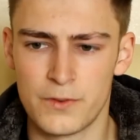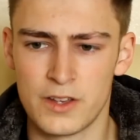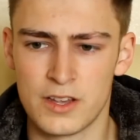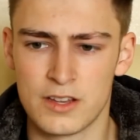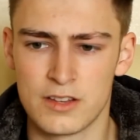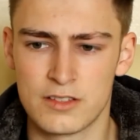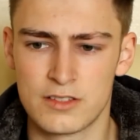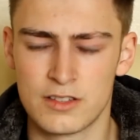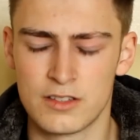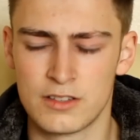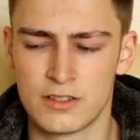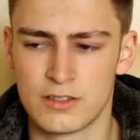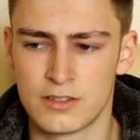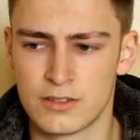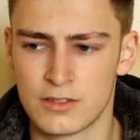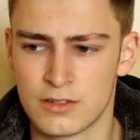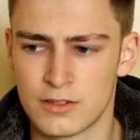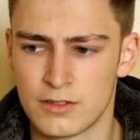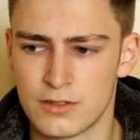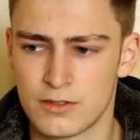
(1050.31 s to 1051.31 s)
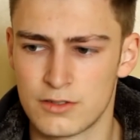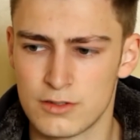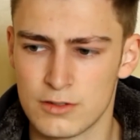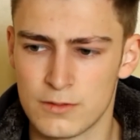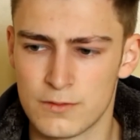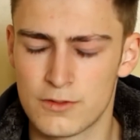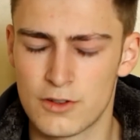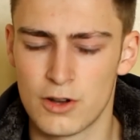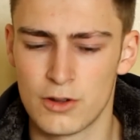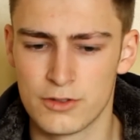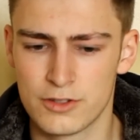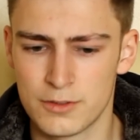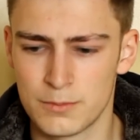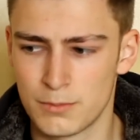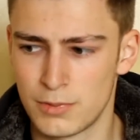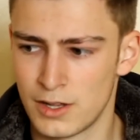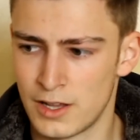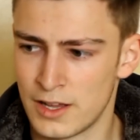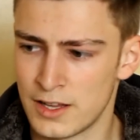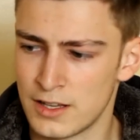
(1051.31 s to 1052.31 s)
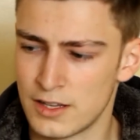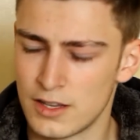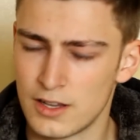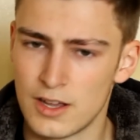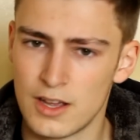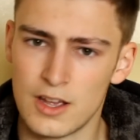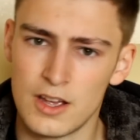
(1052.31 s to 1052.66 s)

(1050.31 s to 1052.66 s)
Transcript: things and sort of contemplate